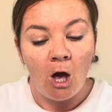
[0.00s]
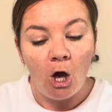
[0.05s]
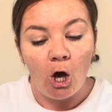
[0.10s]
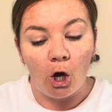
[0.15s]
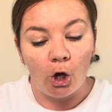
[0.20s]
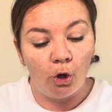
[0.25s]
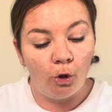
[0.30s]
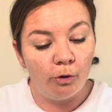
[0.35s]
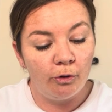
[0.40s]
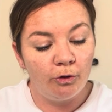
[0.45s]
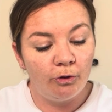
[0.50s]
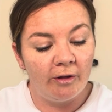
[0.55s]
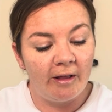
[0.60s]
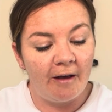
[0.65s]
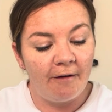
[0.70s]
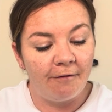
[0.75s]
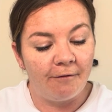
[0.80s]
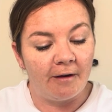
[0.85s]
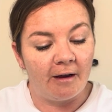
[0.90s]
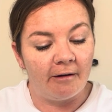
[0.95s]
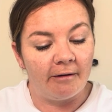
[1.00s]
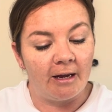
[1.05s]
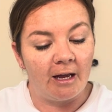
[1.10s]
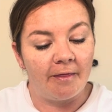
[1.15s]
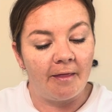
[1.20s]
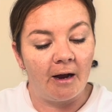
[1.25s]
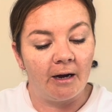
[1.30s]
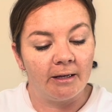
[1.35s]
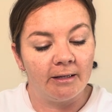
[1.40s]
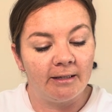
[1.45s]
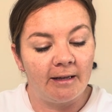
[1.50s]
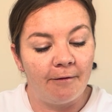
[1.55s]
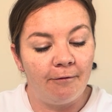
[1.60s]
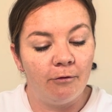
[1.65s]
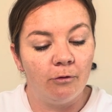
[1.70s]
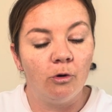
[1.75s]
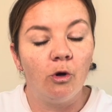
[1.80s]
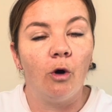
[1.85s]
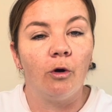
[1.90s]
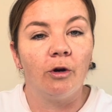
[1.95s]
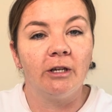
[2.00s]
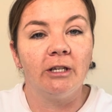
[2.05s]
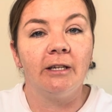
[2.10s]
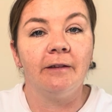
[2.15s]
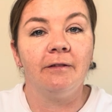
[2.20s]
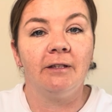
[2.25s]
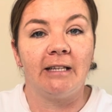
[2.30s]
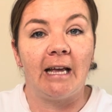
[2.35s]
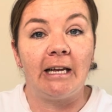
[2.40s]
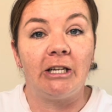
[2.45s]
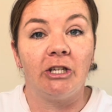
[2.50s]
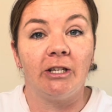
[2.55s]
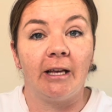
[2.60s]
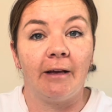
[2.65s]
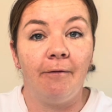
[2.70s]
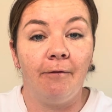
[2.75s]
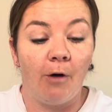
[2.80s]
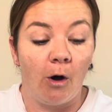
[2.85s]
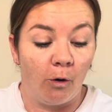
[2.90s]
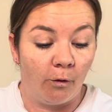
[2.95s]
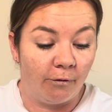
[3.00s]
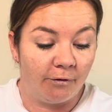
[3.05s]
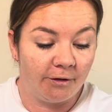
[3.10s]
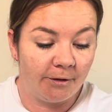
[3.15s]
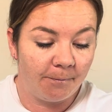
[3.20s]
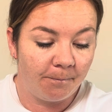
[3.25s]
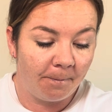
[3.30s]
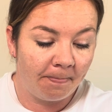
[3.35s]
According to their theory, there are several cognitive stages involved.